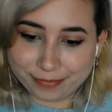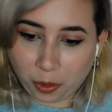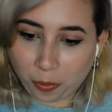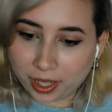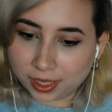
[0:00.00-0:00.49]

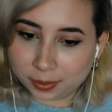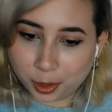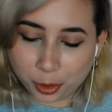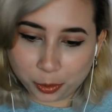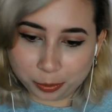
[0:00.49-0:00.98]
Welcome
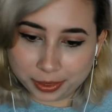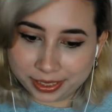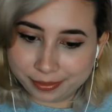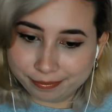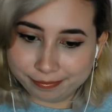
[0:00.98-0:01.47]
home.
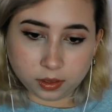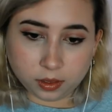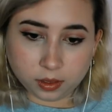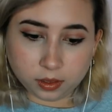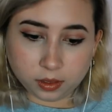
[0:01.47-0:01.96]
I
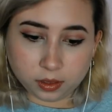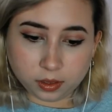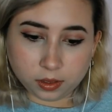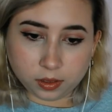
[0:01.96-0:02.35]
love you.